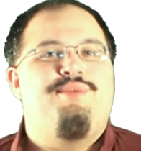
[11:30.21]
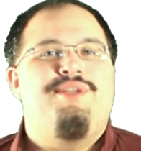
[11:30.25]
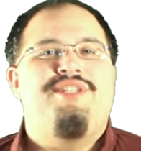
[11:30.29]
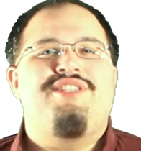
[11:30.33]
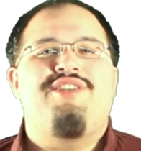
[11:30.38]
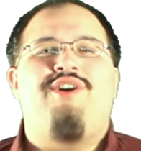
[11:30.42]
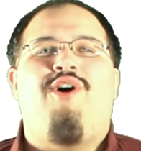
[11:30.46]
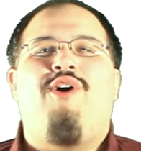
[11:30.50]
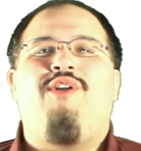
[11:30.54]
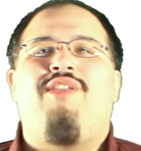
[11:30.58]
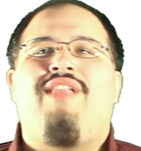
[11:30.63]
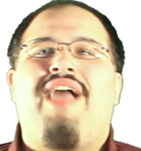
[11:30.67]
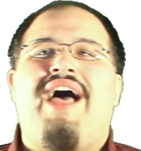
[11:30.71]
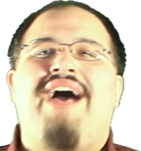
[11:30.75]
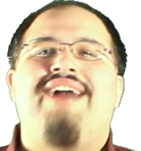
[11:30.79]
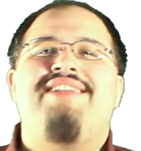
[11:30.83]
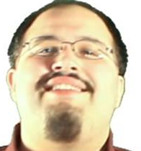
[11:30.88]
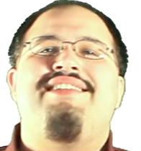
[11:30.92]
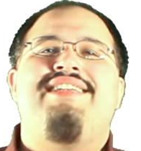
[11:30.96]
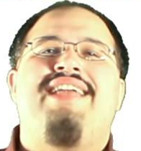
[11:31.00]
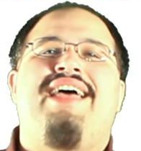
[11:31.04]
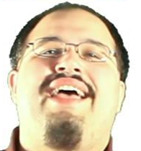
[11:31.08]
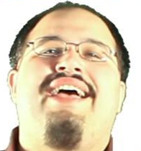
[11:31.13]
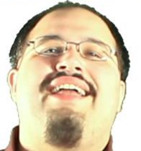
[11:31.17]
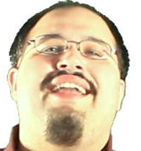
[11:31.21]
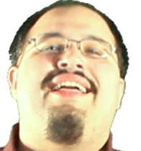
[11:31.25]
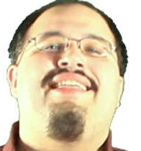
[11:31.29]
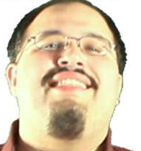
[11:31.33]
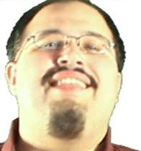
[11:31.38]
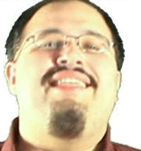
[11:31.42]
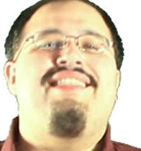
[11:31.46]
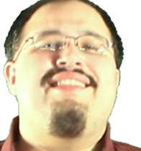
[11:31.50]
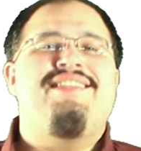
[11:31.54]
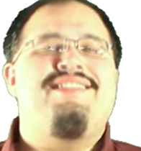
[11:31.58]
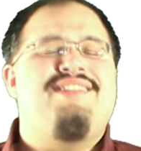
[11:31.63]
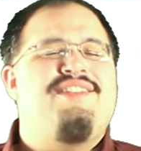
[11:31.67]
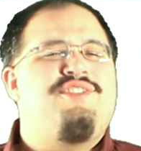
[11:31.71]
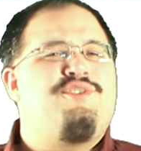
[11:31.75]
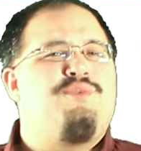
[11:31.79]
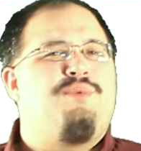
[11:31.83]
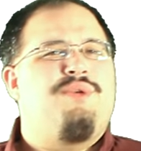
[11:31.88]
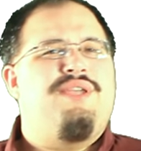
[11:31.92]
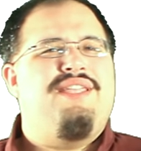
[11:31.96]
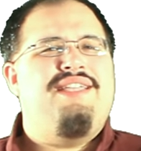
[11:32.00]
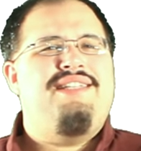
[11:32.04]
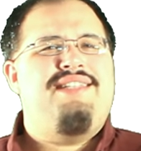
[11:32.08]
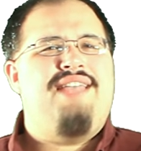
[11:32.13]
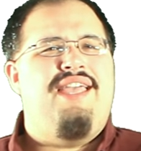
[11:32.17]
We saw a lot today, and I think the set's
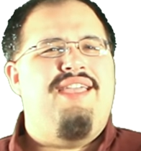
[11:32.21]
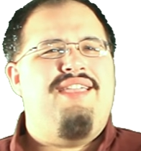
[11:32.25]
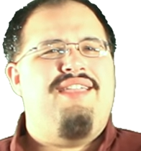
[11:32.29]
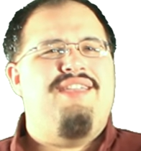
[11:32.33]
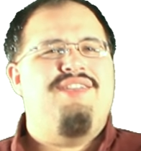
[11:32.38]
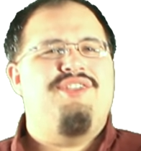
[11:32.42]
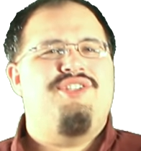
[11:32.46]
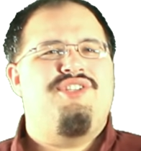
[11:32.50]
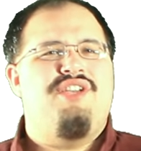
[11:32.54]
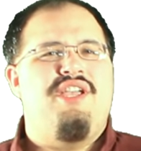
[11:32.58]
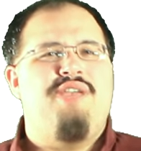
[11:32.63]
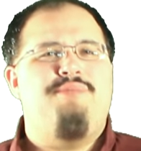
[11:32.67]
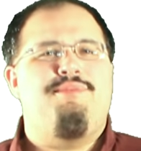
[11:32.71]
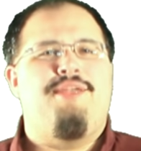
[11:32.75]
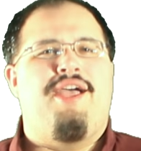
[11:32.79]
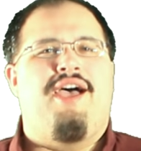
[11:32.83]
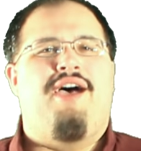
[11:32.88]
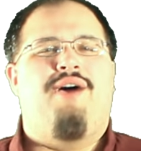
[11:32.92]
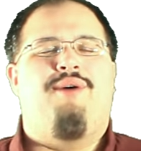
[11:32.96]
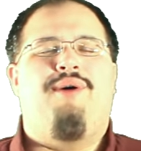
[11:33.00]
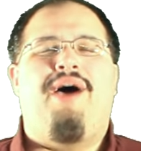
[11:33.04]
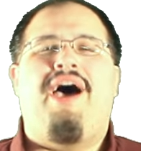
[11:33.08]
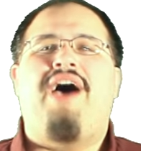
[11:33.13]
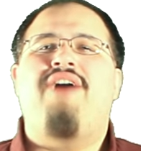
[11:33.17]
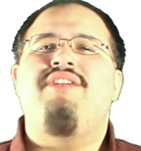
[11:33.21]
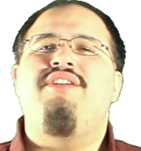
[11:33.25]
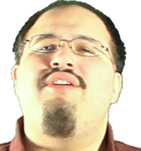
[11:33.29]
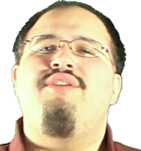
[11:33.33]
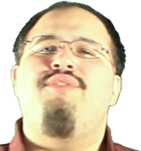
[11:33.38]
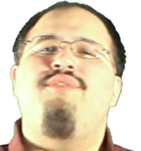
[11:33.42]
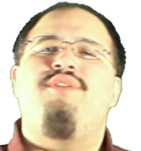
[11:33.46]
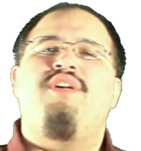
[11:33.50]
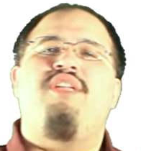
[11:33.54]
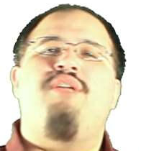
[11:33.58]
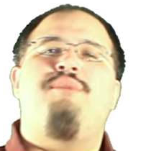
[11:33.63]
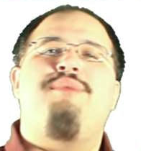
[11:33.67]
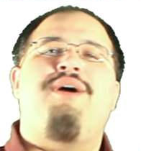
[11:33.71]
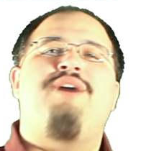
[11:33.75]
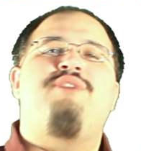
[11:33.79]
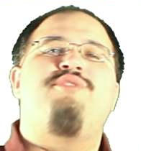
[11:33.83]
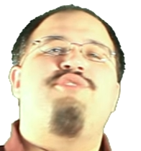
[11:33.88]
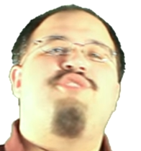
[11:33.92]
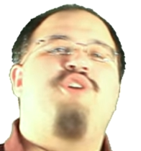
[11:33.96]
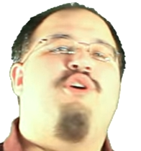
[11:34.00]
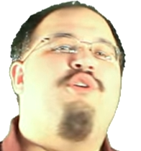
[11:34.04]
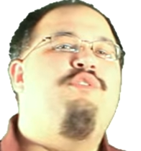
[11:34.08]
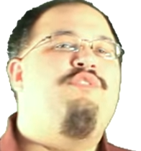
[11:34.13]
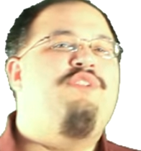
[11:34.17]
really taking shape now. How do you feel
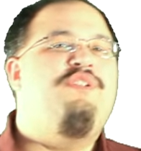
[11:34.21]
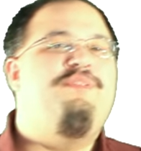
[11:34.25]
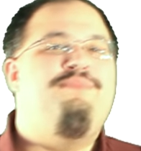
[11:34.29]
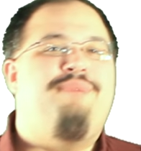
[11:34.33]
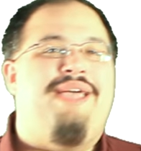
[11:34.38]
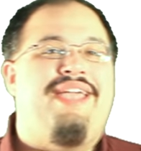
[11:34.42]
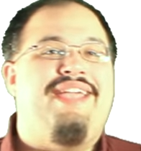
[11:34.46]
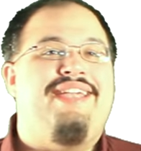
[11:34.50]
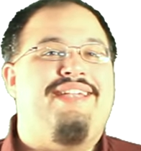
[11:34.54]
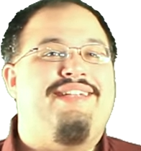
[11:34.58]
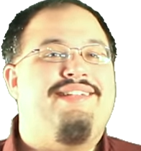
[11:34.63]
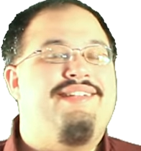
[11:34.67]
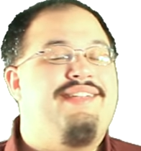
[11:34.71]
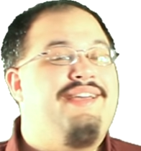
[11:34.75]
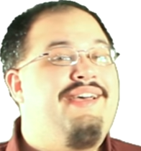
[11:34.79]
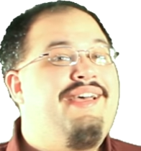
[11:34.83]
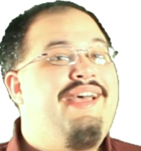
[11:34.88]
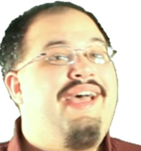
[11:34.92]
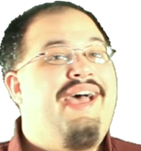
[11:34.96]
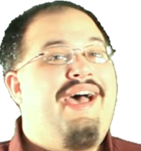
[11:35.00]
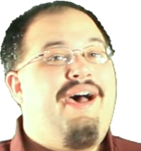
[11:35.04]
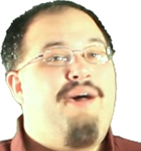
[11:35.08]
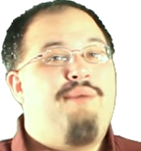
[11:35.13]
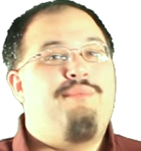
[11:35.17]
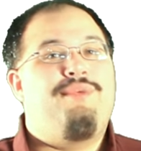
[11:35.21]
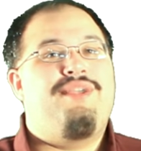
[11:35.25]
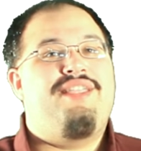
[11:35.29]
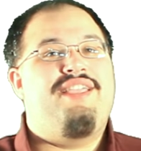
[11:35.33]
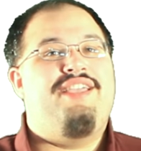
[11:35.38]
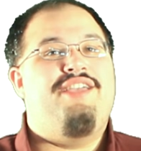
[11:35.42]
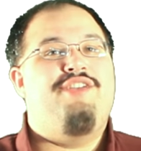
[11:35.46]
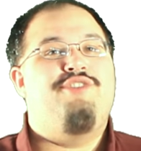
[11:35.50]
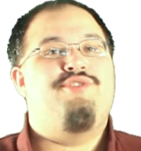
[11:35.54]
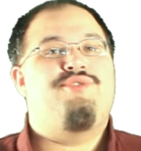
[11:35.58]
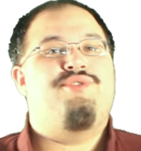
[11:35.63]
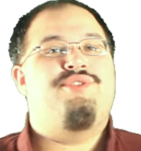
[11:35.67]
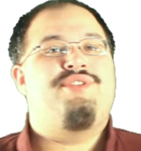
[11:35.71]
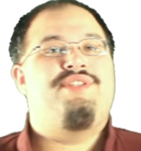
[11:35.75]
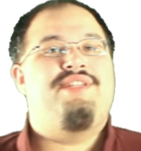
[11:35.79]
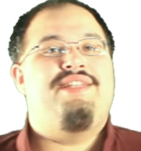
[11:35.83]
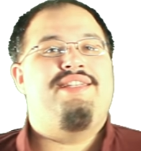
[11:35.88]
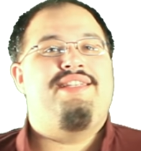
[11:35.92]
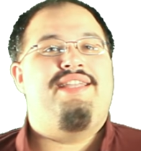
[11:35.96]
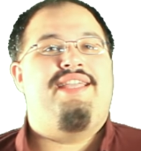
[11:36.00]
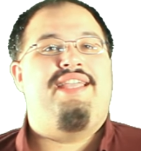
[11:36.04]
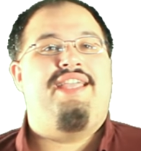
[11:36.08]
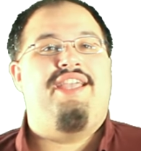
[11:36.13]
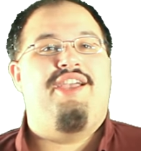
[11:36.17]
about Dovin Baan? I'm really
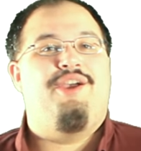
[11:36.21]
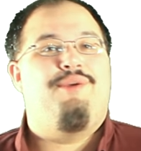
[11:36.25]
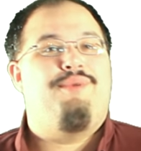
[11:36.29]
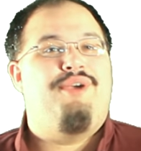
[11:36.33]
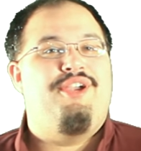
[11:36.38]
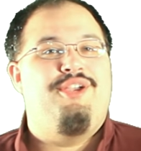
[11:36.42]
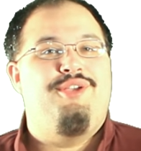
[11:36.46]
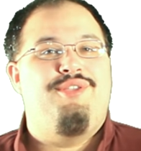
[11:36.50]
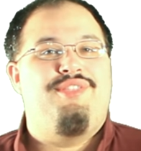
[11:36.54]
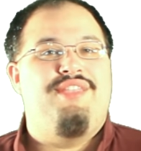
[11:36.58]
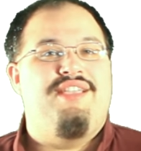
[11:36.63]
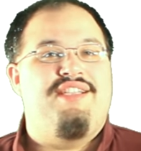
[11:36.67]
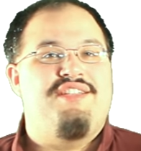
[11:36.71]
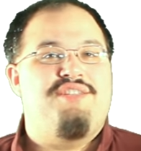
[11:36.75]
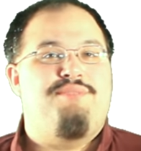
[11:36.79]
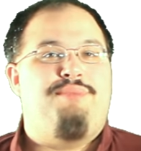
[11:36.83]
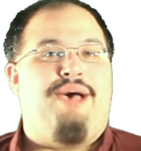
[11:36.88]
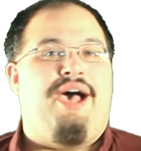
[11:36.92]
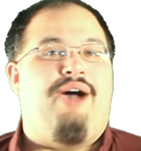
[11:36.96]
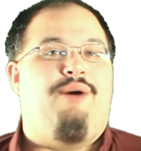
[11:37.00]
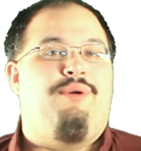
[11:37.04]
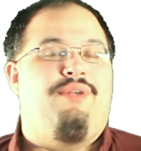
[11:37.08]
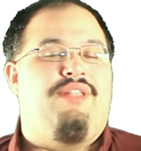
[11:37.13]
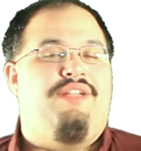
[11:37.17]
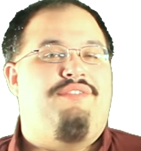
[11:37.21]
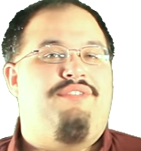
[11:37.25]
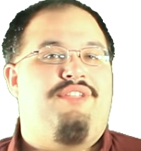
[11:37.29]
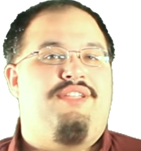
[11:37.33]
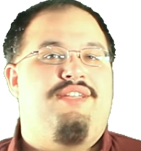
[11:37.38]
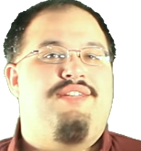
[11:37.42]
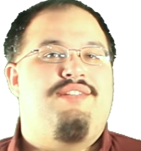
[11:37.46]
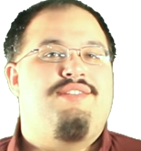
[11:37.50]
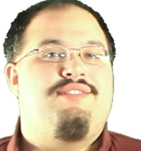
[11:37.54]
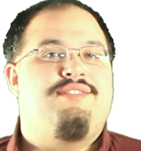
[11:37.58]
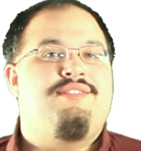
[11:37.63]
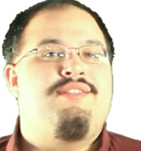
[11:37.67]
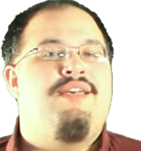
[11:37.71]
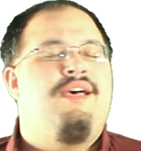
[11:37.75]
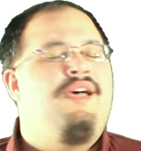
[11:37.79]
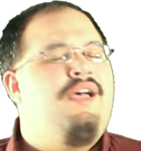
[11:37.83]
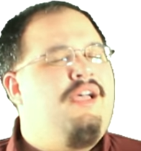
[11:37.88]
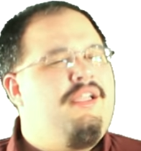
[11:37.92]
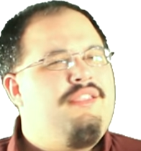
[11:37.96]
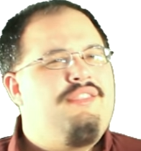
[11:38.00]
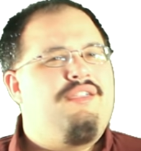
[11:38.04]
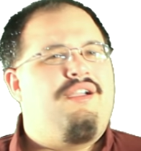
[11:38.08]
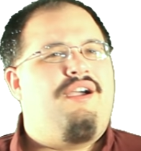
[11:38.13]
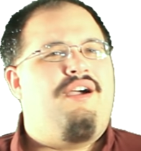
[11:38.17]
interested to hear where you think his power level is.
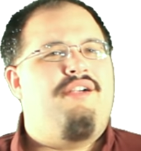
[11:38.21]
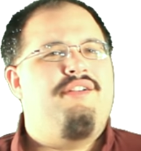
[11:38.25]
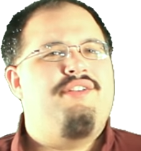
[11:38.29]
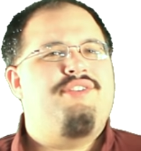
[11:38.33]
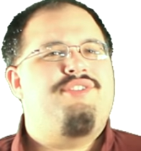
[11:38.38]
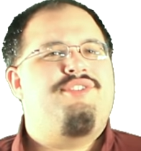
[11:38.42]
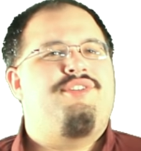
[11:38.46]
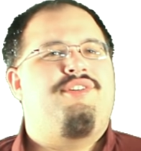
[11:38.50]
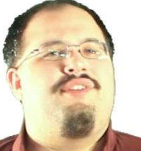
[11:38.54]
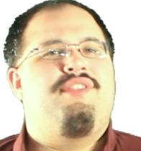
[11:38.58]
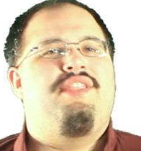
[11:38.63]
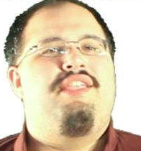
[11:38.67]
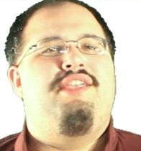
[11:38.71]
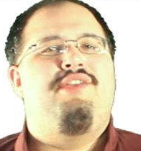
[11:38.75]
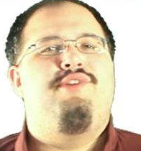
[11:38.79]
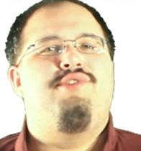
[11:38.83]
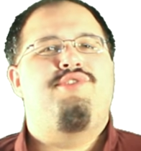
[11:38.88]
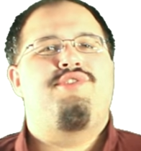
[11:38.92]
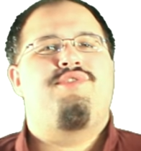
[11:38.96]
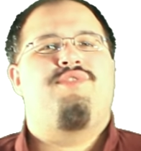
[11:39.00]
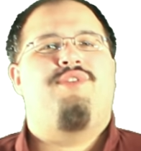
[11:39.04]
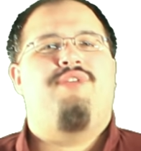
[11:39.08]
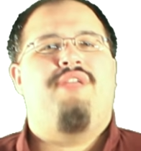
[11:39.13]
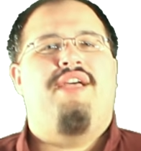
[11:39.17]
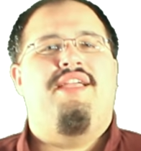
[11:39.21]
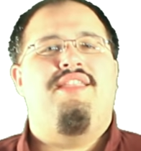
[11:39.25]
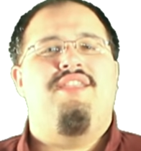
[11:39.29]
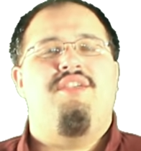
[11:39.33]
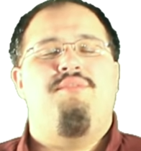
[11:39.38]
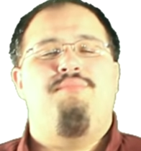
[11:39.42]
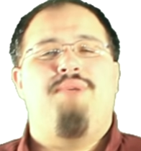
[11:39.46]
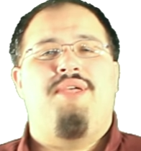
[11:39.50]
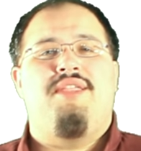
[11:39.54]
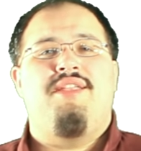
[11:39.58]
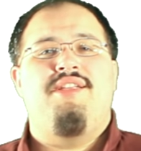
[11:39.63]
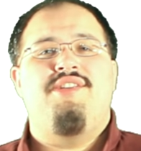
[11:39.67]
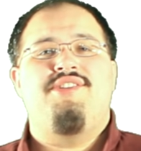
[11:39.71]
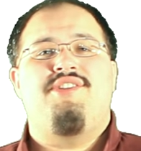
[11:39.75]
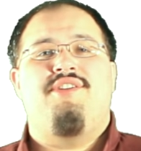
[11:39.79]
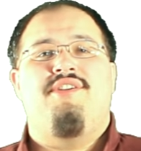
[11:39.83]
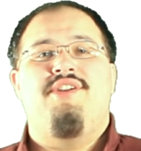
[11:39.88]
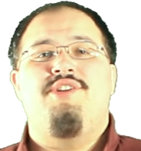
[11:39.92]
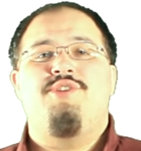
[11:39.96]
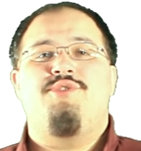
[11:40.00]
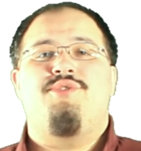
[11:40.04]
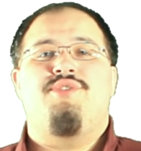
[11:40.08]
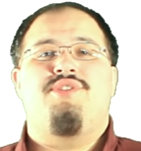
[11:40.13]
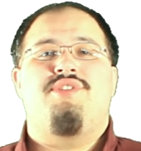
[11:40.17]
The card is certainly useful, and the abilities are
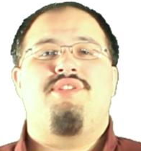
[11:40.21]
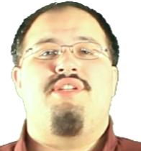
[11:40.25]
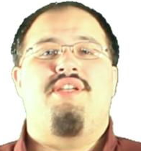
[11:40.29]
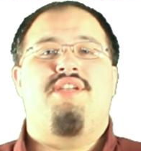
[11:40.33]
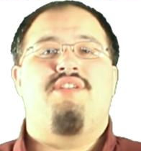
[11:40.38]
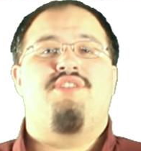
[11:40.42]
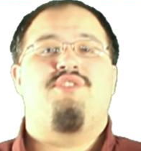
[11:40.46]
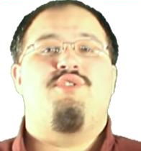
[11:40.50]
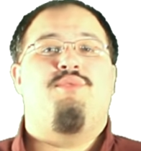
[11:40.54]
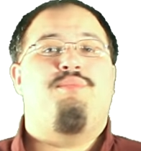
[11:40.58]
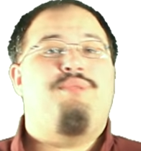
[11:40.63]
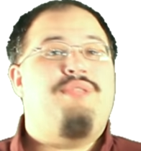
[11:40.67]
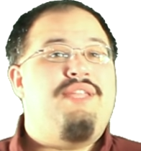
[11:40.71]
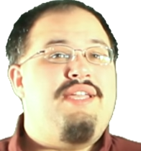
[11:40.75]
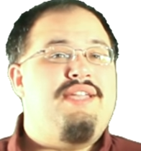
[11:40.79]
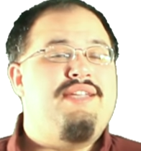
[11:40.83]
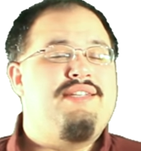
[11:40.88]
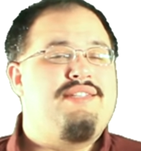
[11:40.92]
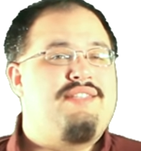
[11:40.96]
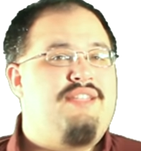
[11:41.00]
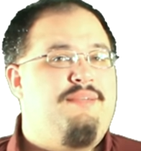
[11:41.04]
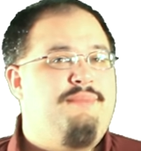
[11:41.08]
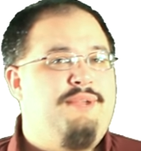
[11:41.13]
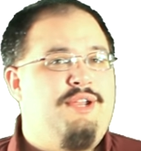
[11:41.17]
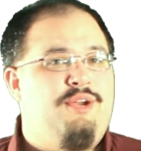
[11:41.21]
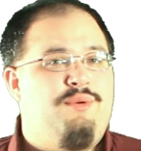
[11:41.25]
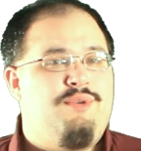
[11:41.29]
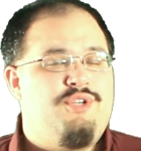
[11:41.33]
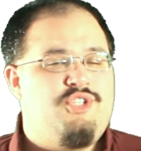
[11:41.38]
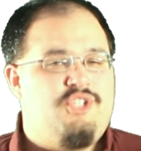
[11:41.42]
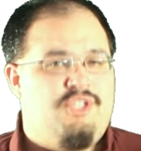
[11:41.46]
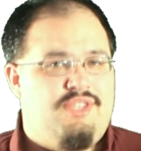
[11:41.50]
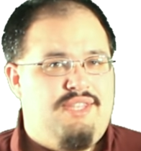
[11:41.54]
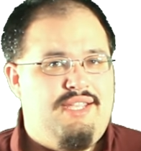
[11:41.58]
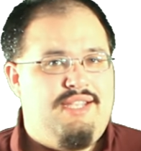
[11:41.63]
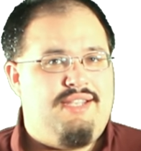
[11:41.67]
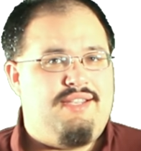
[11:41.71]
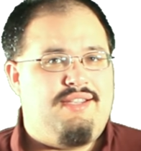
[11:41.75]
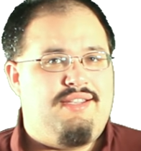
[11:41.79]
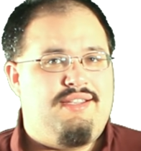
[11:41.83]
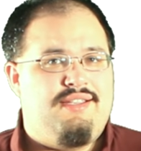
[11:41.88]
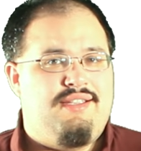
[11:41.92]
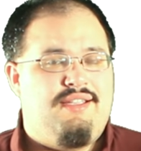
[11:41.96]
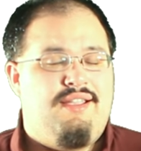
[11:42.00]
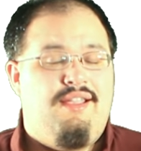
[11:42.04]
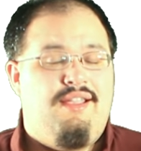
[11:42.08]
interesting, so please let me know what you think.